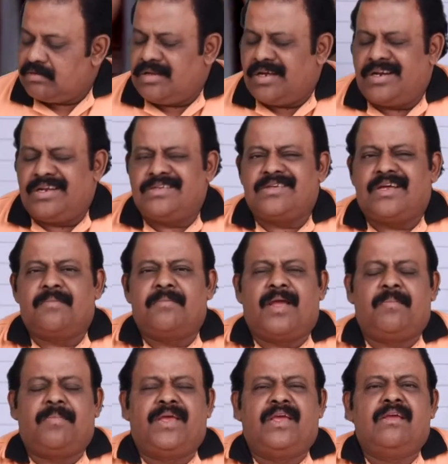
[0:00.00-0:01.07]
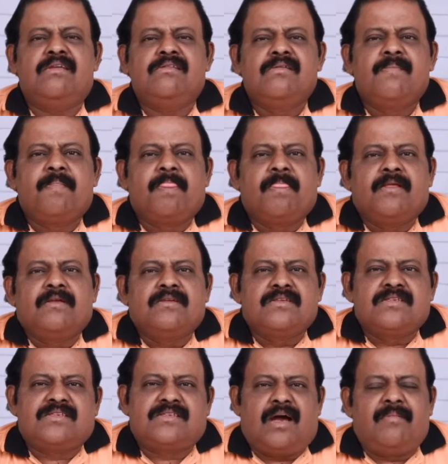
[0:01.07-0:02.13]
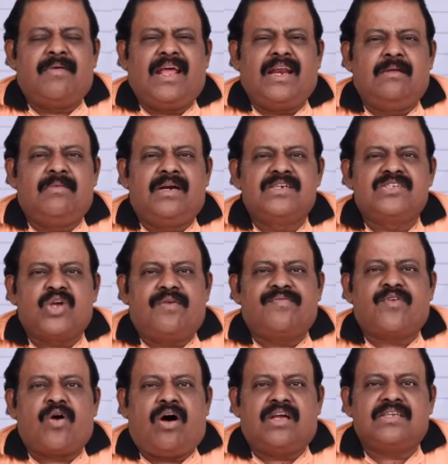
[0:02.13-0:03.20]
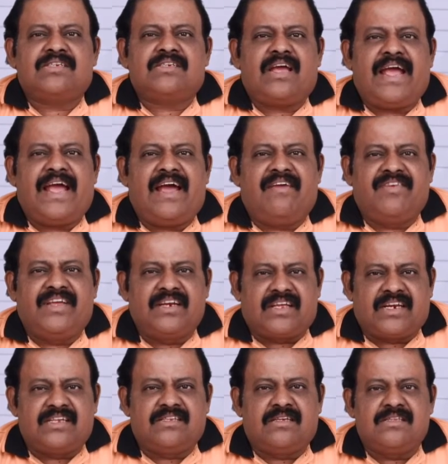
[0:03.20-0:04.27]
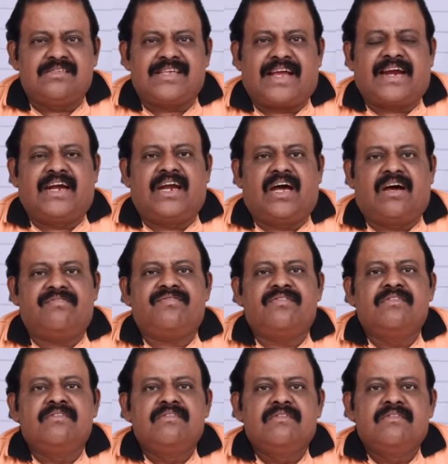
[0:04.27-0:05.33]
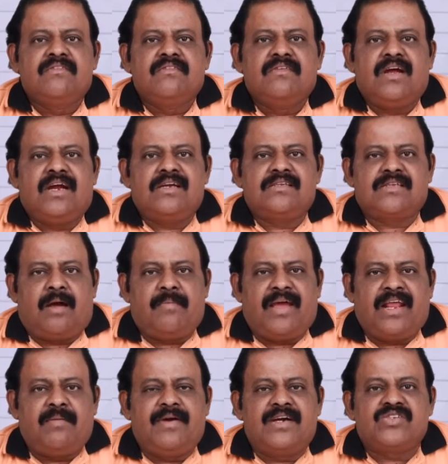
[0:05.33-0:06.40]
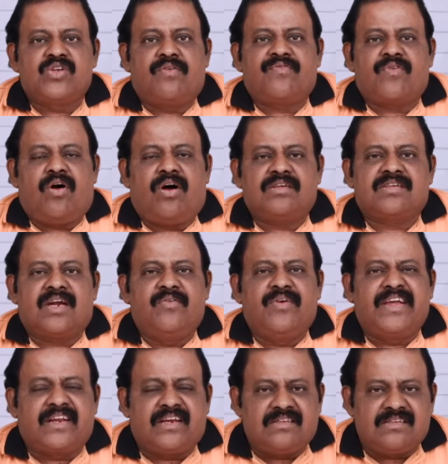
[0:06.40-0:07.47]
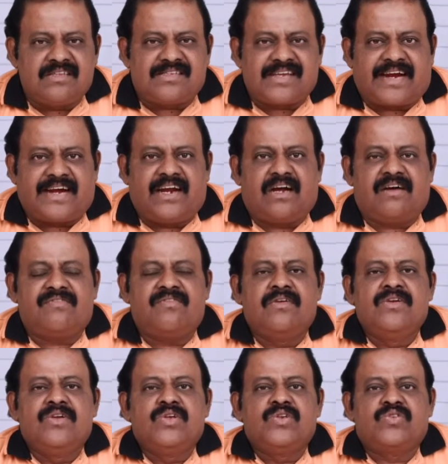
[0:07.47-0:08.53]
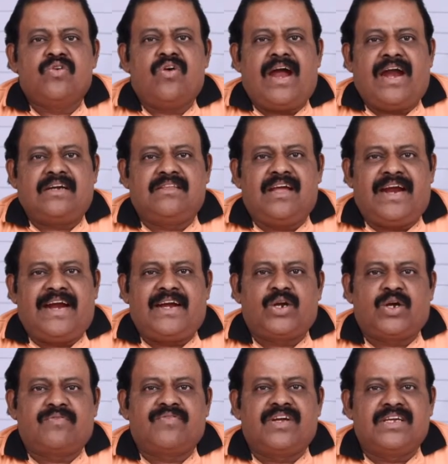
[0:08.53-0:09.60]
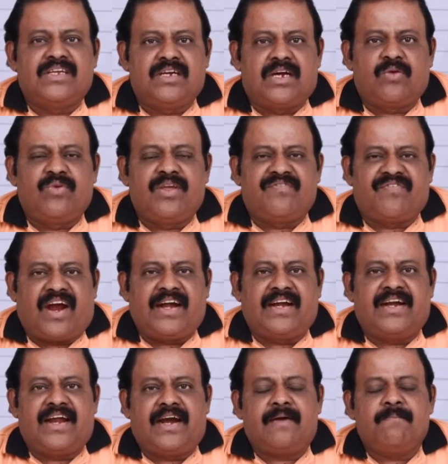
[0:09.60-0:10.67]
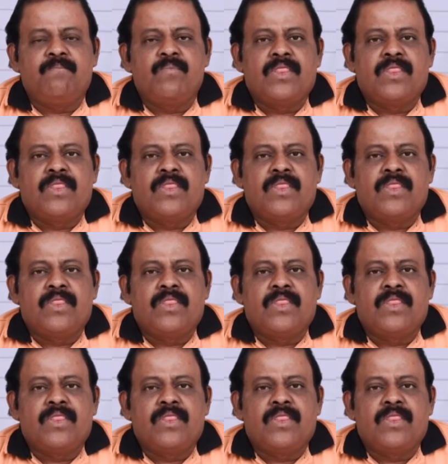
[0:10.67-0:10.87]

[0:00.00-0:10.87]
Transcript: The reason may be some elements of cost have increased in second half and some elements of cost have decreased in second half. So at the end of the year we find that